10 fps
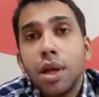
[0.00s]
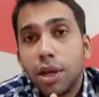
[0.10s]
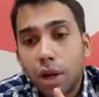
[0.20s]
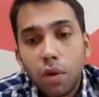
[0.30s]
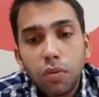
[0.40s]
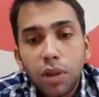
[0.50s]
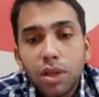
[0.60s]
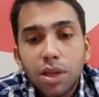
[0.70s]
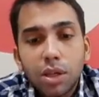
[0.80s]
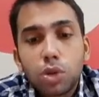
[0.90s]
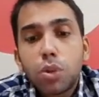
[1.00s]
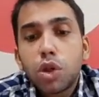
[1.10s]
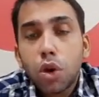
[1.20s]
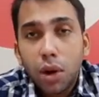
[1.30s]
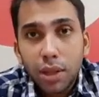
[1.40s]
Now we'll just
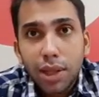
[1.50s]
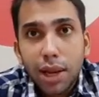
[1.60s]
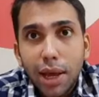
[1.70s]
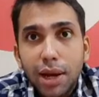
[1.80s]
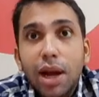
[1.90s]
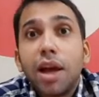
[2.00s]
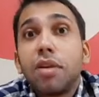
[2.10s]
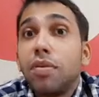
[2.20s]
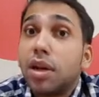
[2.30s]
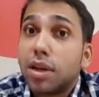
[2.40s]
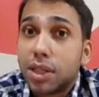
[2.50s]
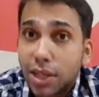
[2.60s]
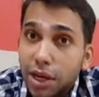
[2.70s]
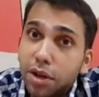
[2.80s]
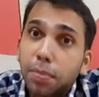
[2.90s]
switch on the lehra and we'll
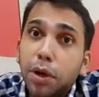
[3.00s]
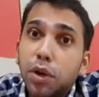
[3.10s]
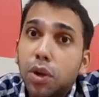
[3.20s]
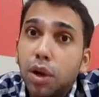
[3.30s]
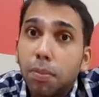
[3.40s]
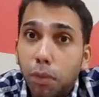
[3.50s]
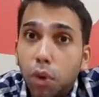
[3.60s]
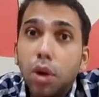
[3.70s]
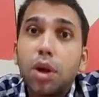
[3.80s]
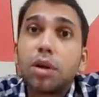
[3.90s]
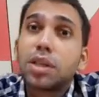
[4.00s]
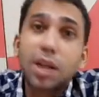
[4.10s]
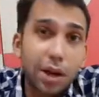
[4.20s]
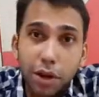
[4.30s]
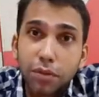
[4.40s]
recite a particular bowl
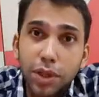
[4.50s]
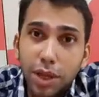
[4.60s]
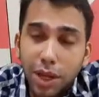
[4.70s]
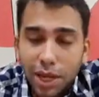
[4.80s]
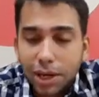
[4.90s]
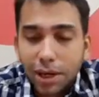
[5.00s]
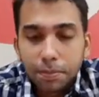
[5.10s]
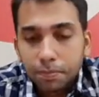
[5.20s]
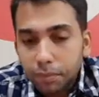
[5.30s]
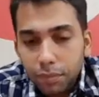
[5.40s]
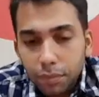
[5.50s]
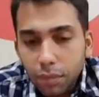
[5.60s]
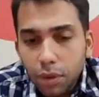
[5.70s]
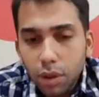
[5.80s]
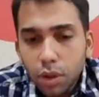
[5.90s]
starting with the theka.
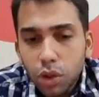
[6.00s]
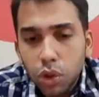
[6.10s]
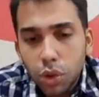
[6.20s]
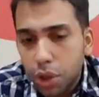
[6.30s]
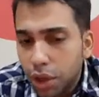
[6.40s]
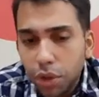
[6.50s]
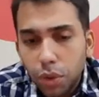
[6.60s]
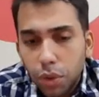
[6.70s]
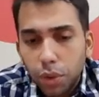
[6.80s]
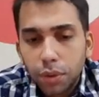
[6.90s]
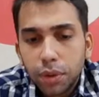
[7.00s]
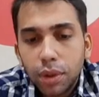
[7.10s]
So here you go.